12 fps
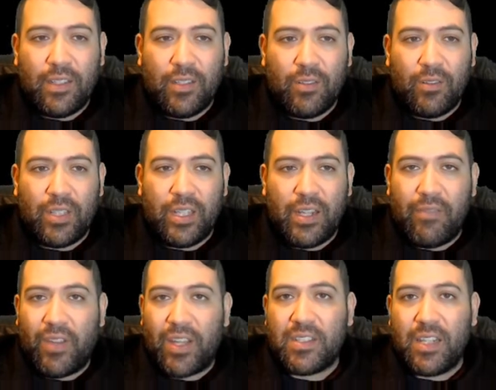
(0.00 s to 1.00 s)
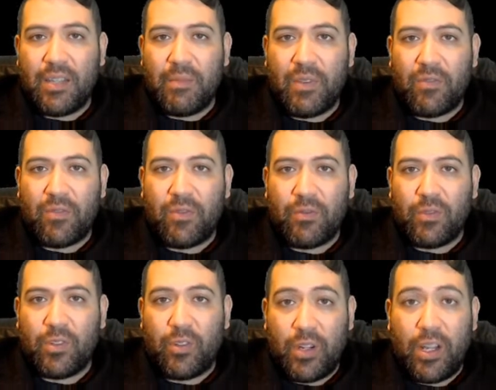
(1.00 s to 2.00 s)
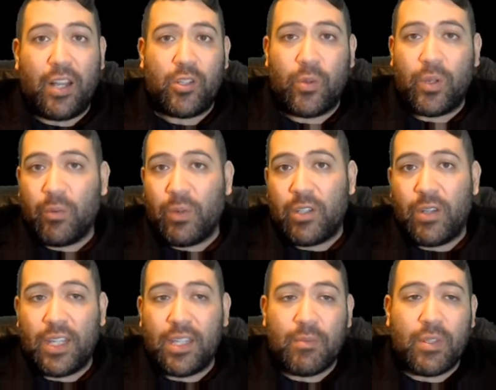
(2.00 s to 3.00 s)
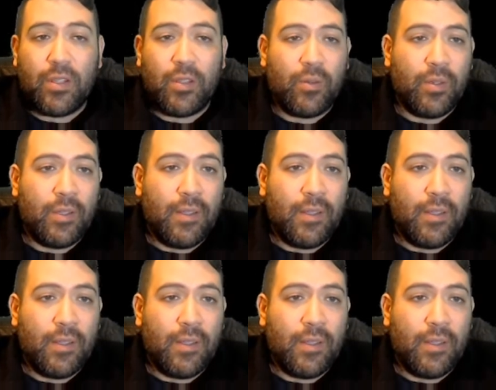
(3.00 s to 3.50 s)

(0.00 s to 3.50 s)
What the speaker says: You only invest in them if they're not doing what you need them to do.